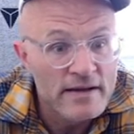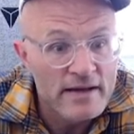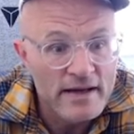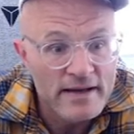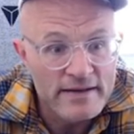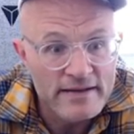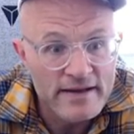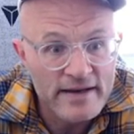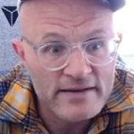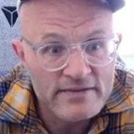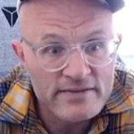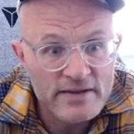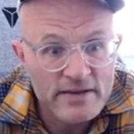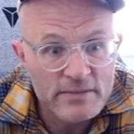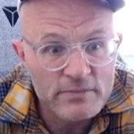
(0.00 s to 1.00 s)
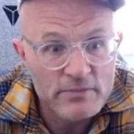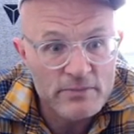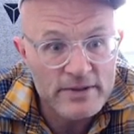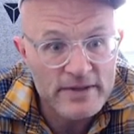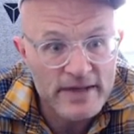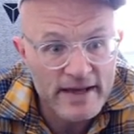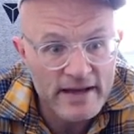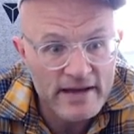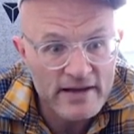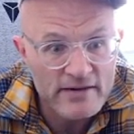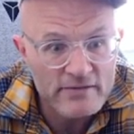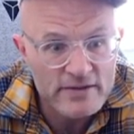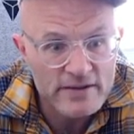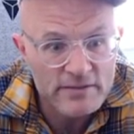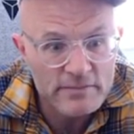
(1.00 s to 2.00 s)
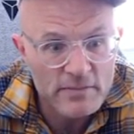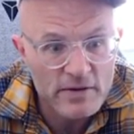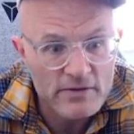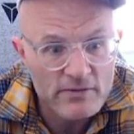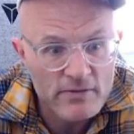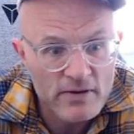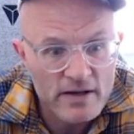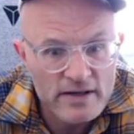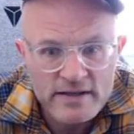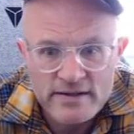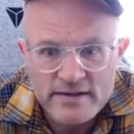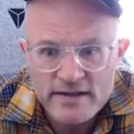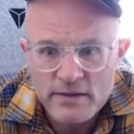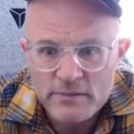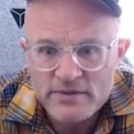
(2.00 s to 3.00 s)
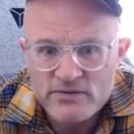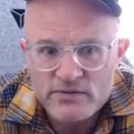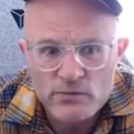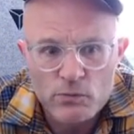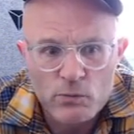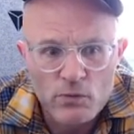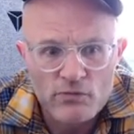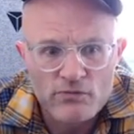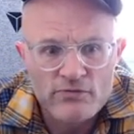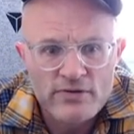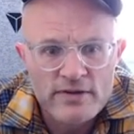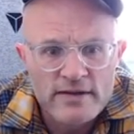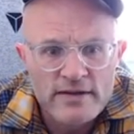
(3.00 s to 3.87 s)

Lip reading: And next up we did Mark Roddy, now Mr. Wolf.